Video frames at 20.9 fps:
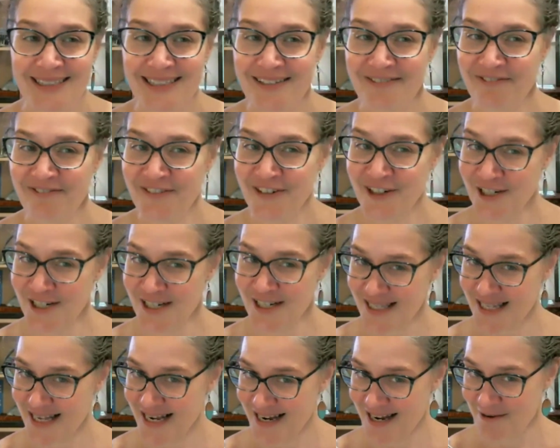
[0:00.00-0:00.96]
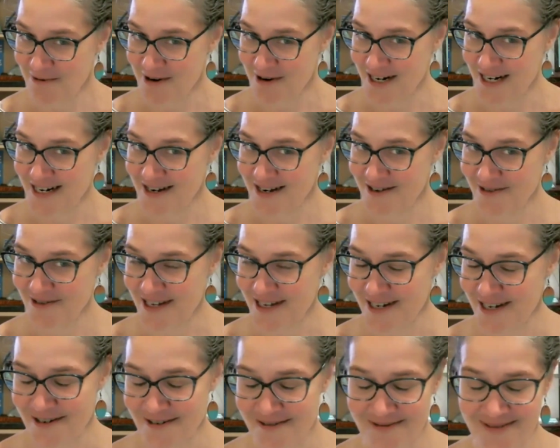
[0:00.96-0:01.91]
The first thing I want to know,
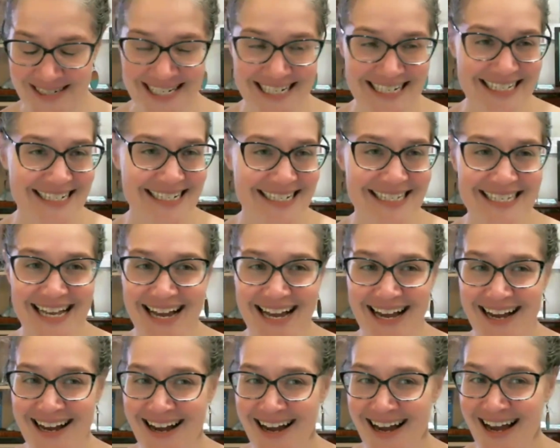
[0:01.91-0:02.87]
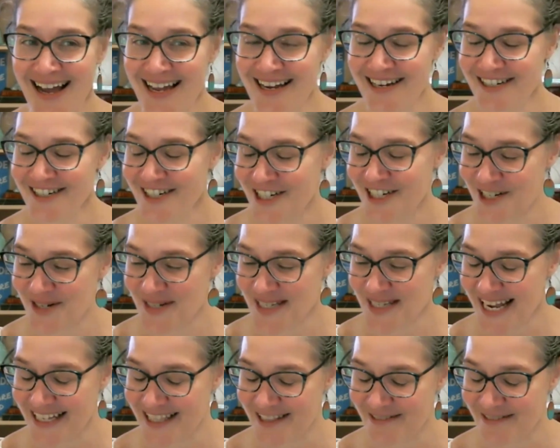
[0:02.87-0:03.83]
though, is I heard you
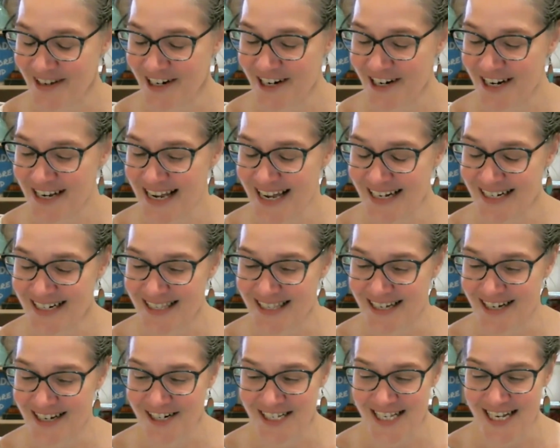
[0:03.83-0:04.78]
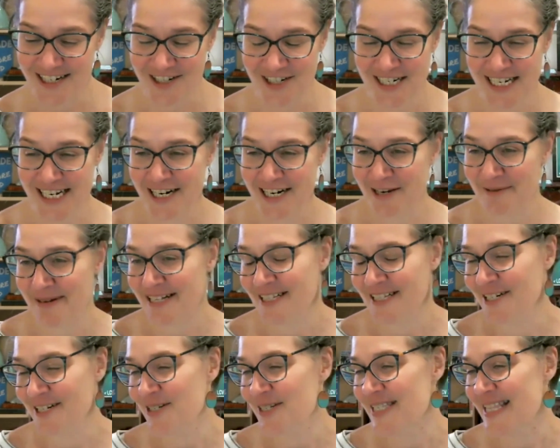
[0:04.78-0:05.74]
say at the very end there, Secretary
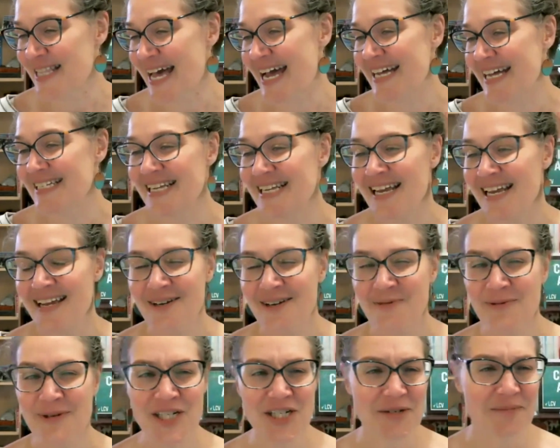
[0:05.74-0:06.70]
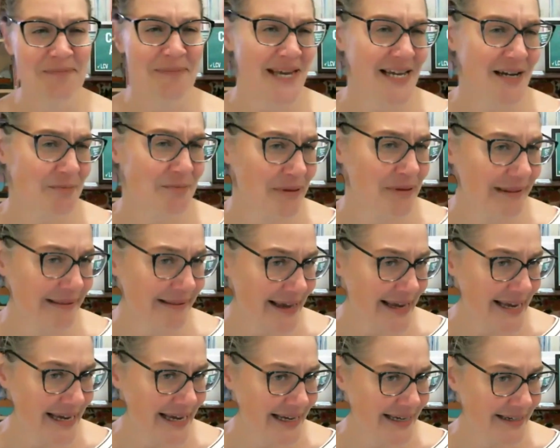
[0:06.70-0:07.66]
Bellows, that we should make a
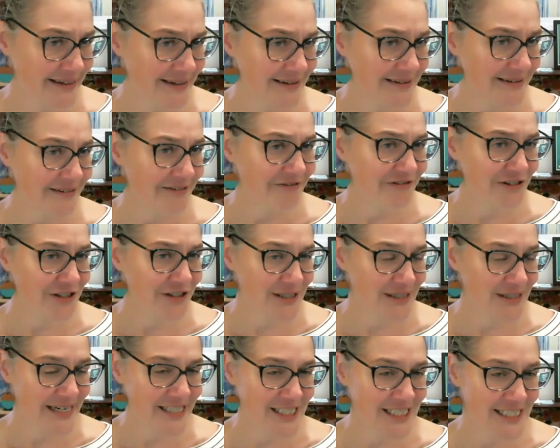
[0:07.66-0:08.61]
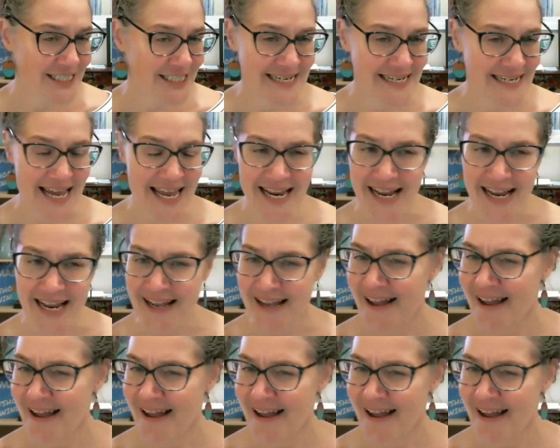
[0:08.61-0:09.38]
plan for Election Day.